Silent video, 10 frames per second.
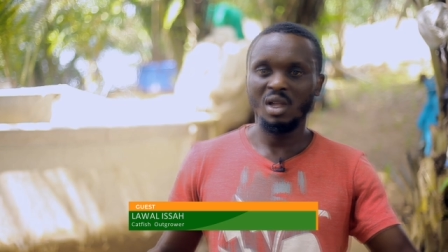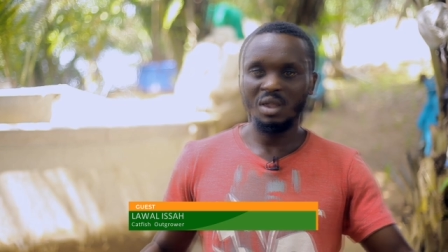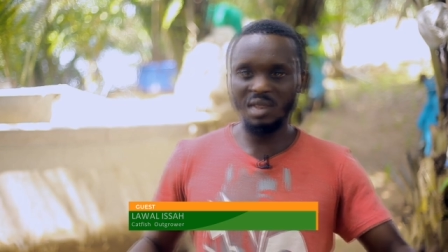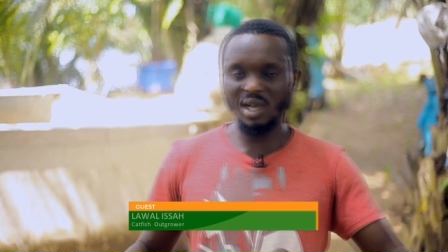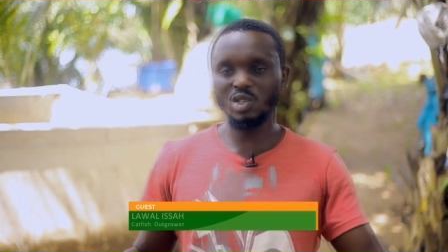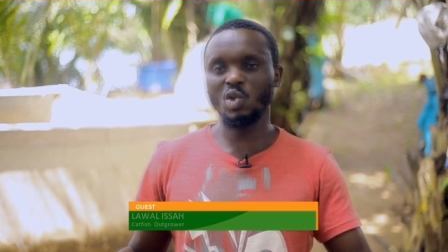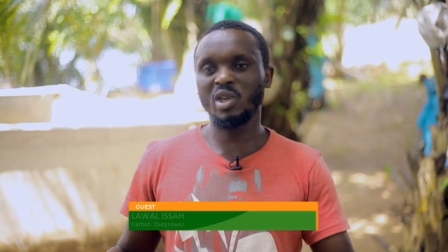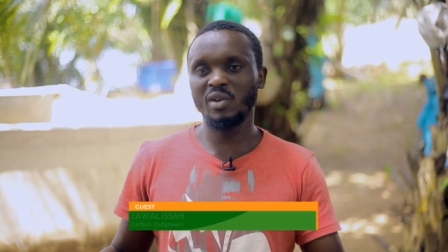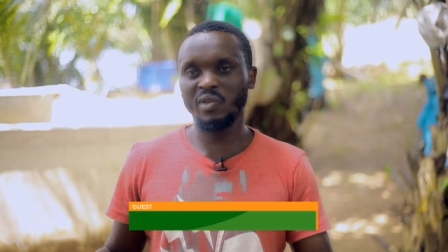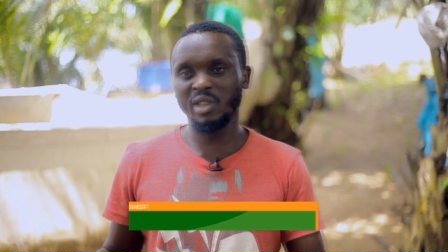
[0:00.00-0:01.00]
That is
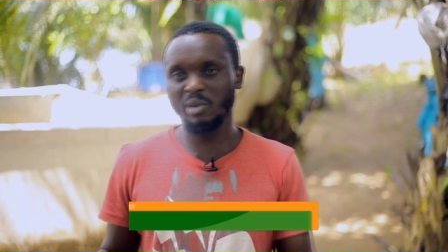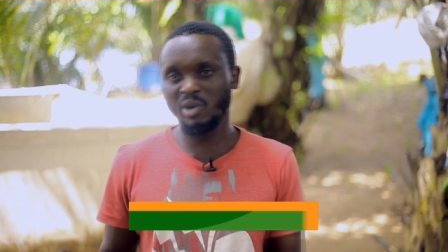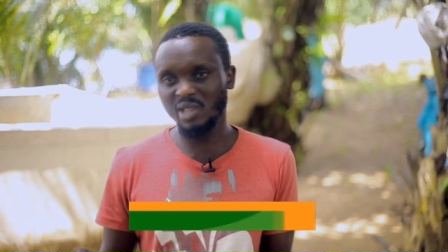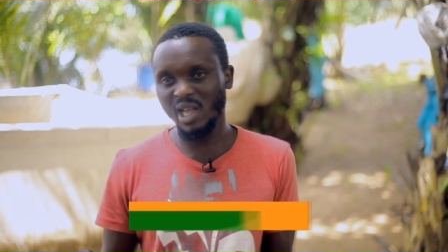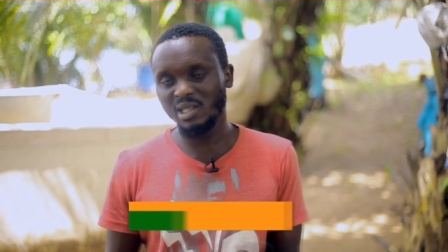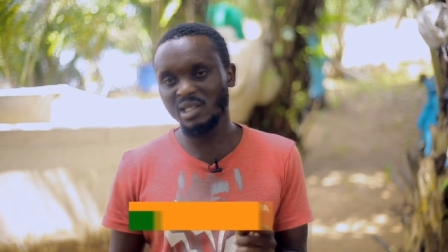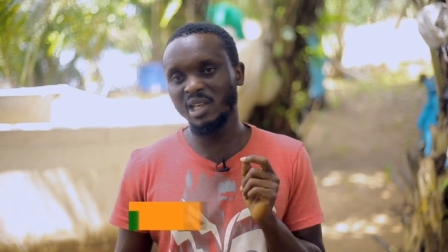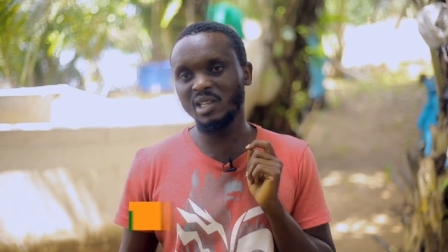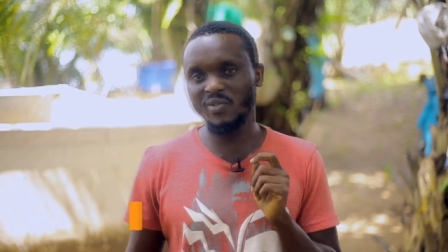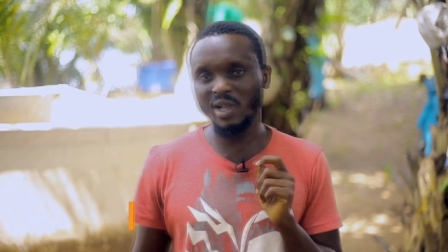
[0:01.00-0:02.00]
okay for them because it has
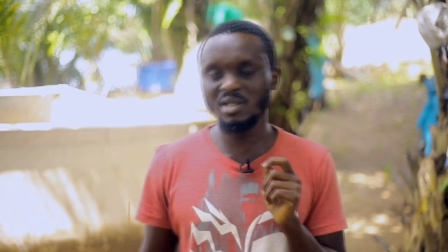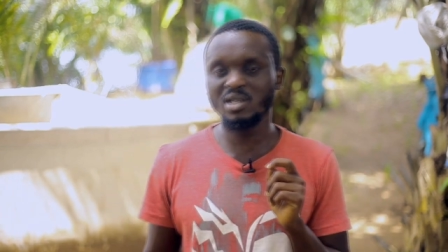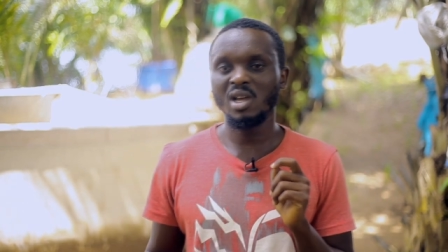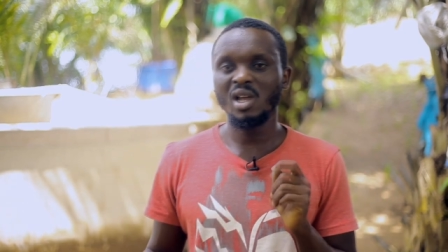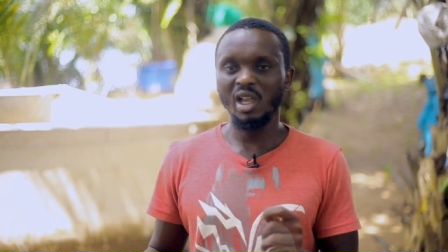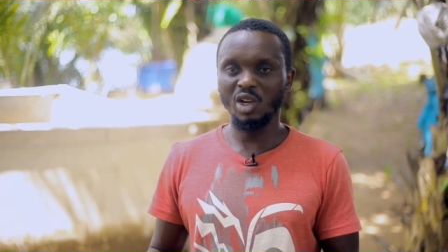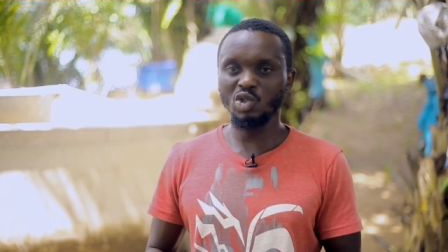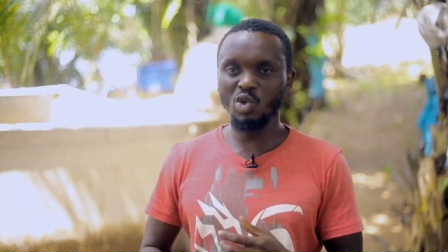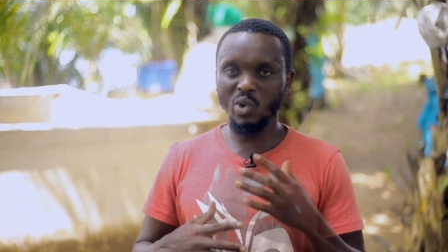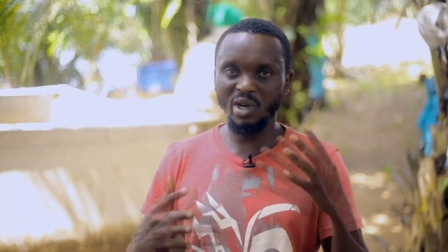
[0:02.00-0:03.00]
less fat and
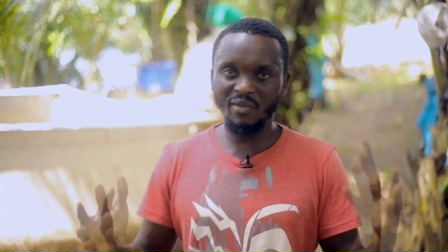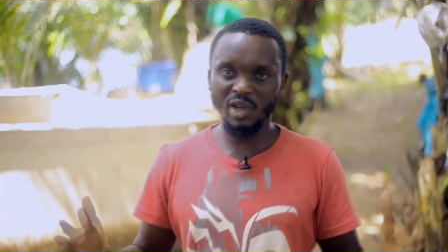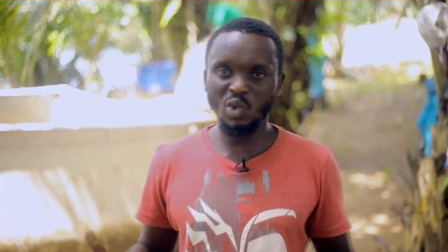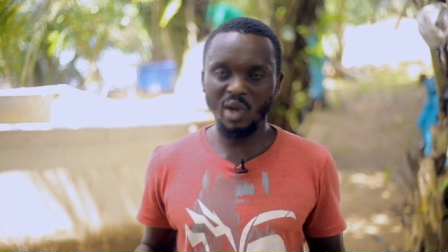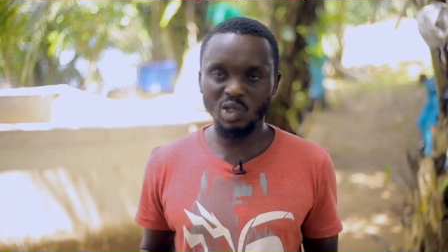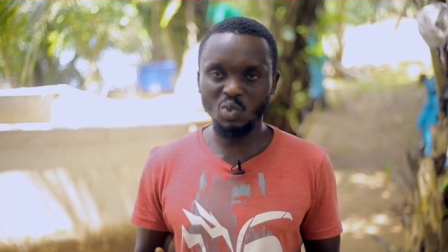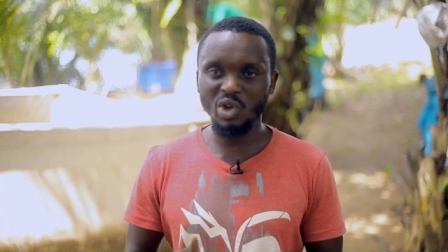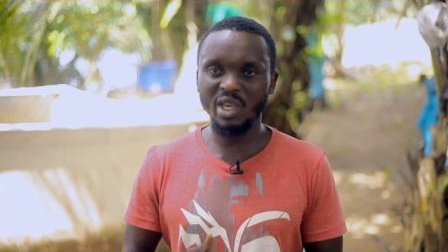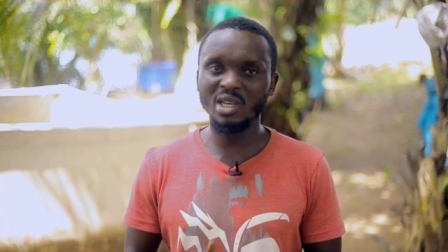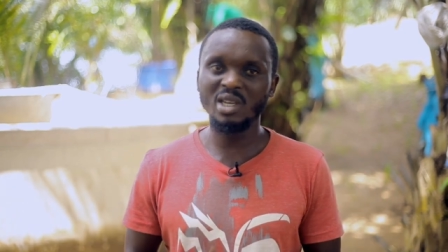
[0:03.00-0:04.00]
also whenever you are
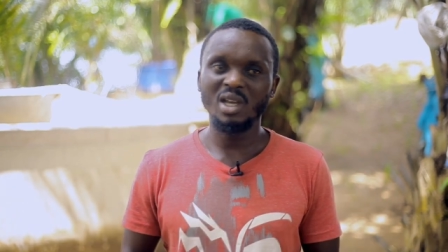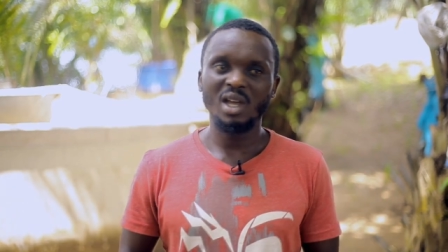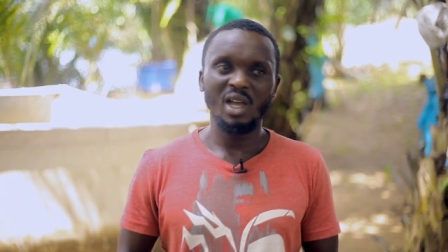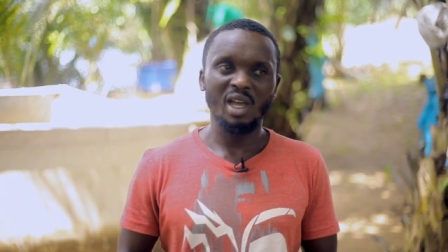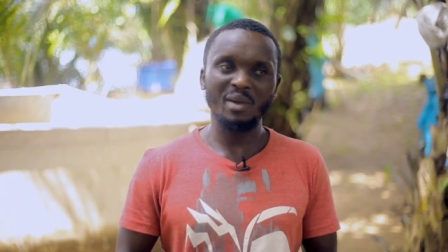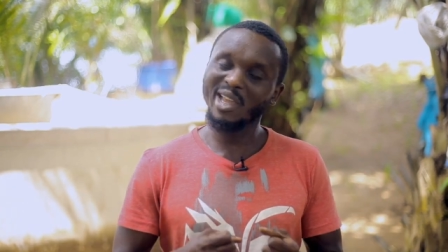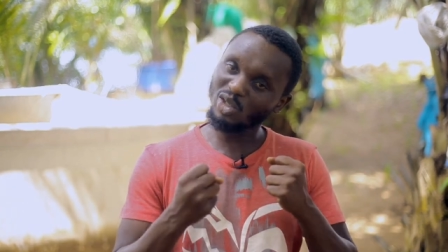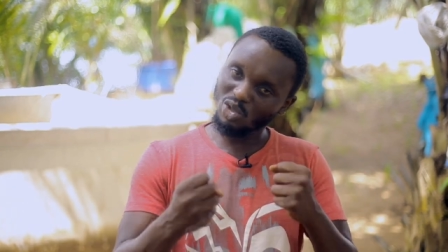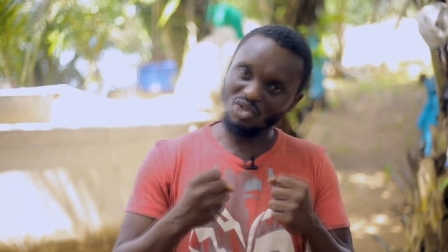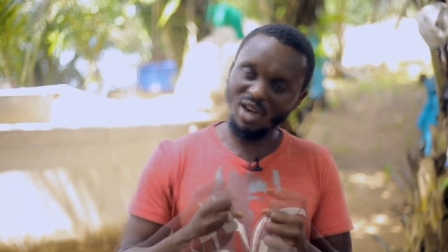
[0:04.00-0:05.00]
smoking, it
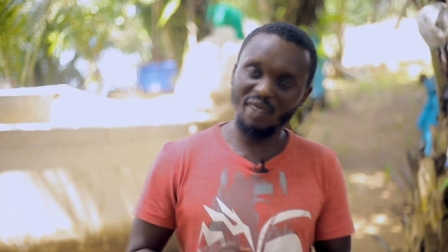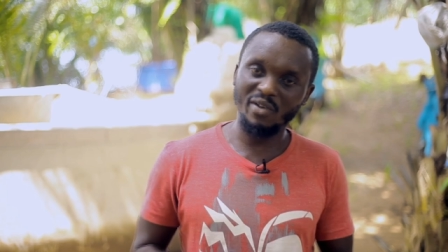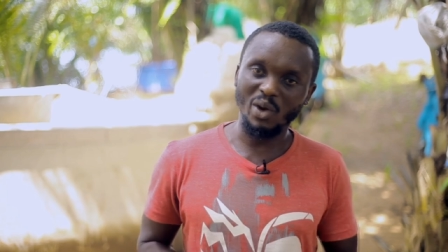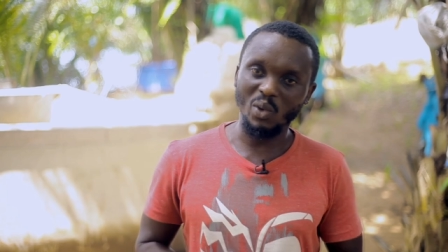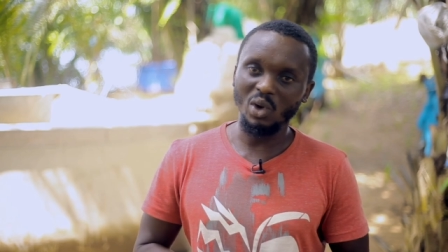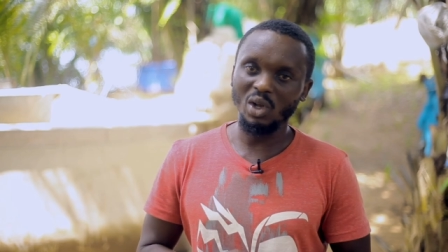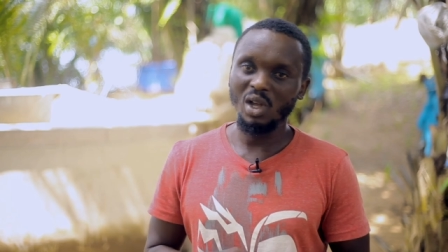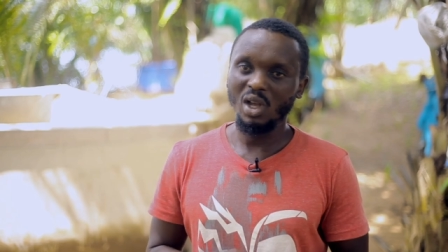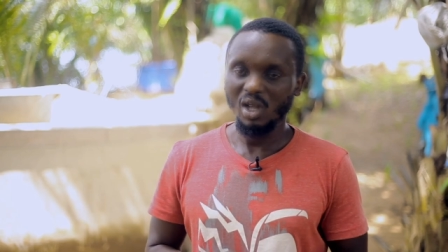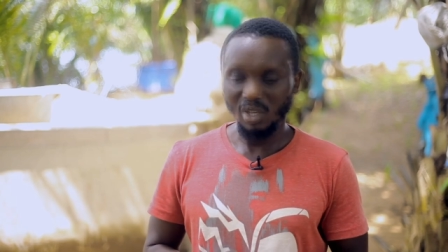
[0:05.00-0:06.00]
gets to dry very well.
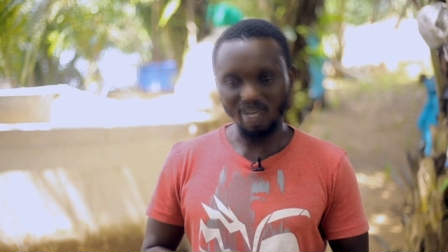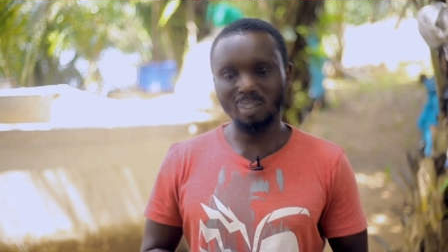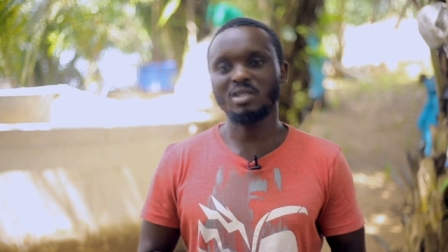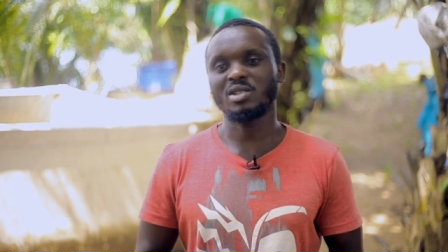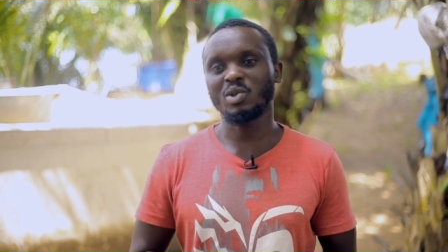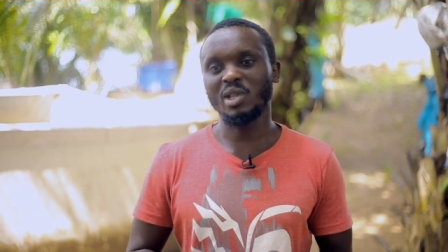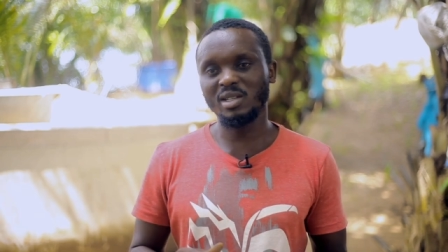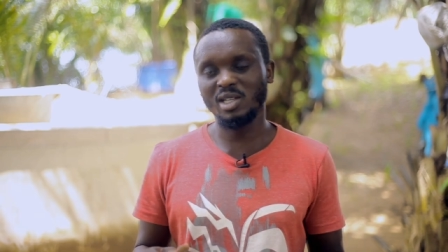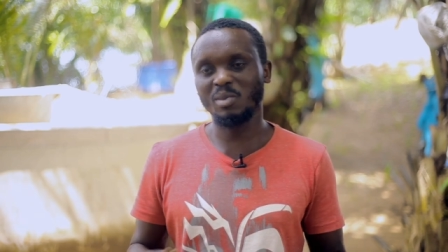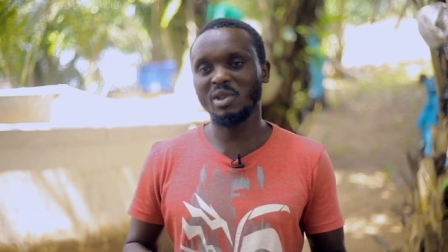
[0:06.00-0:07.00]
Yes, so
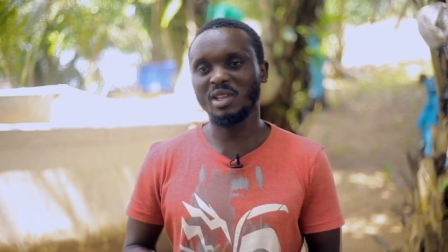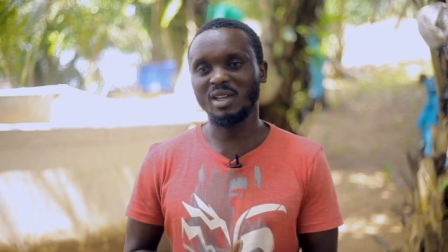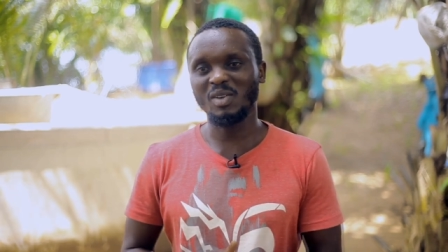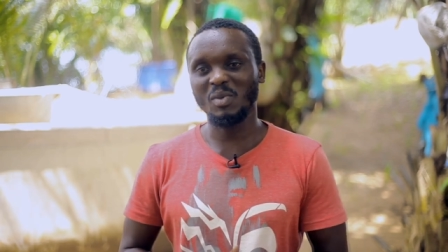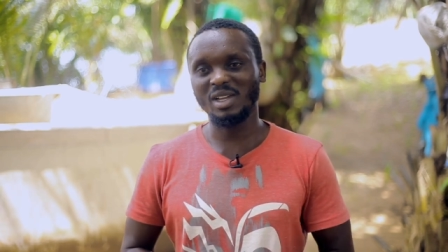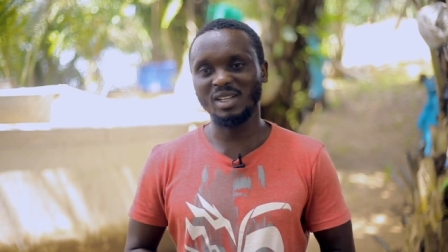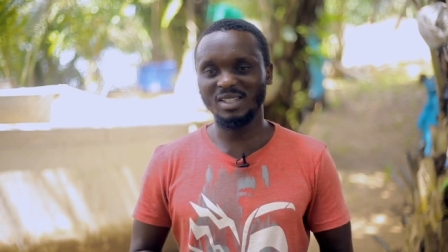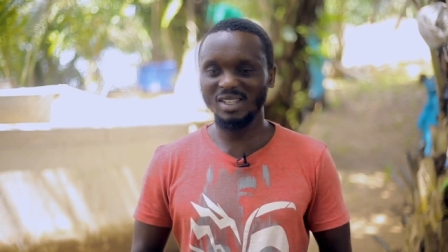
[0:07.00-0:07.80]
that's about the market.